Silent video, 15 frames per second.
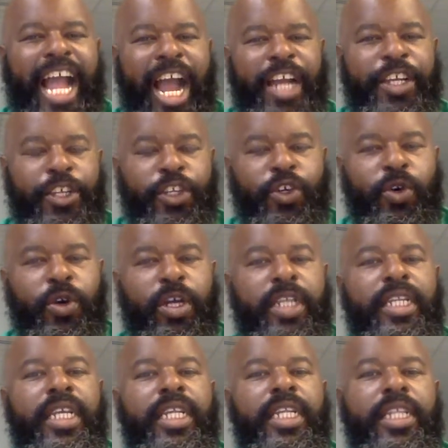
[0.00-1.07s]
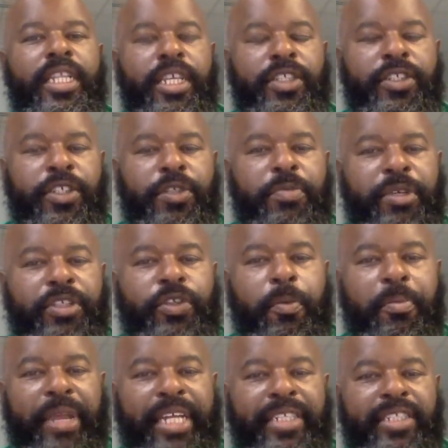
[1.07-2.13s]
How you doing? This is Mr.
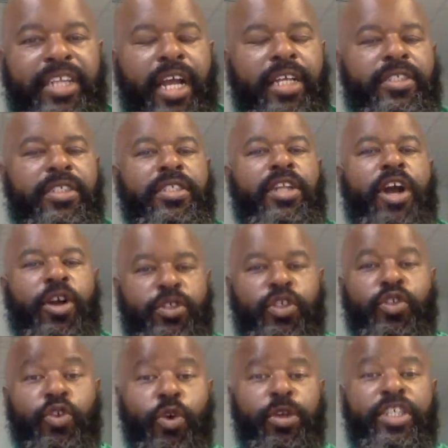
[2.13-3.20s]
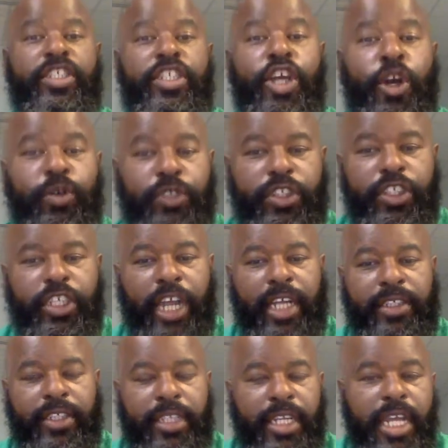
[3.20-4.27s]
Ben Johnson, also known as Coach
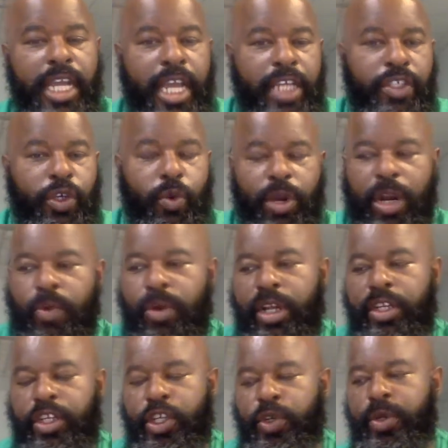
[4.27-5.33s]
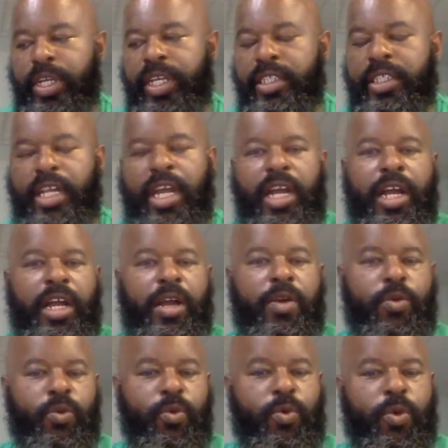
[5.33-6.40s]
Johnson. So what I want to do is,
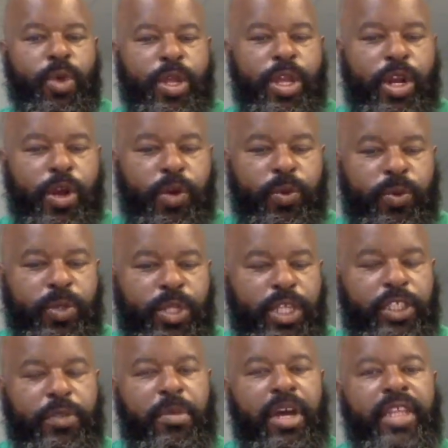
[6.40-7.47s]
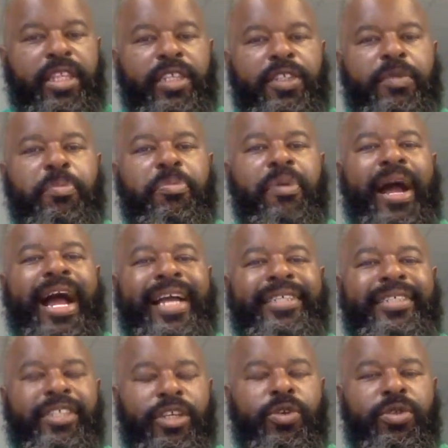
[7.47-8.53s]
this month is
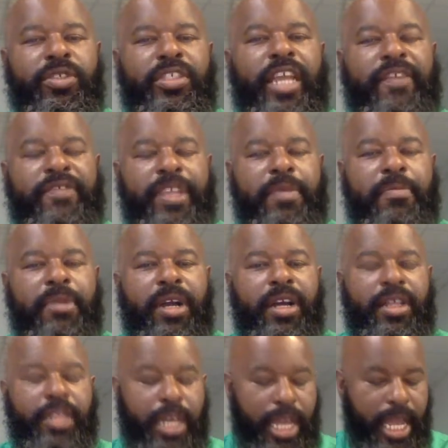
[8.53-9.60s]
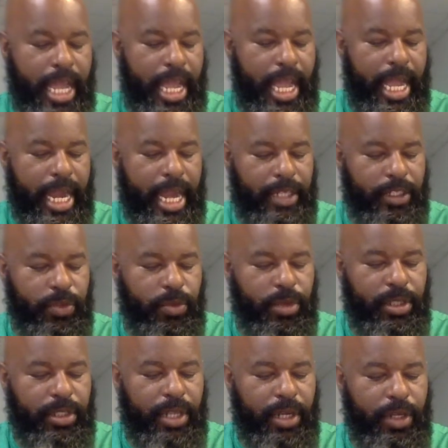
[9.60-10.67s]
Bicycle Safety Month. And I just
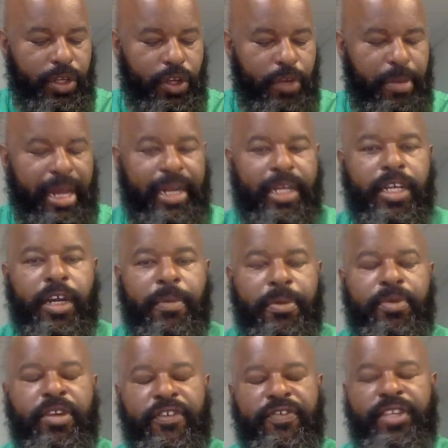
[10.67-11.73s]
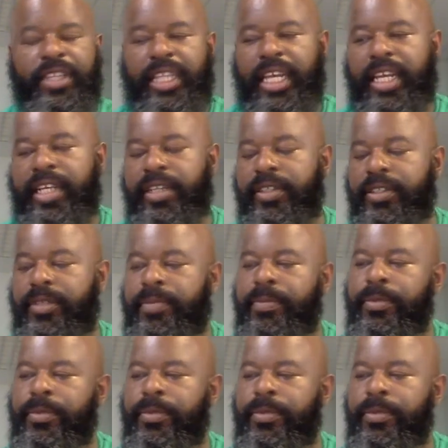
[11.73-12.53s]
want to talk to you about a couple different things.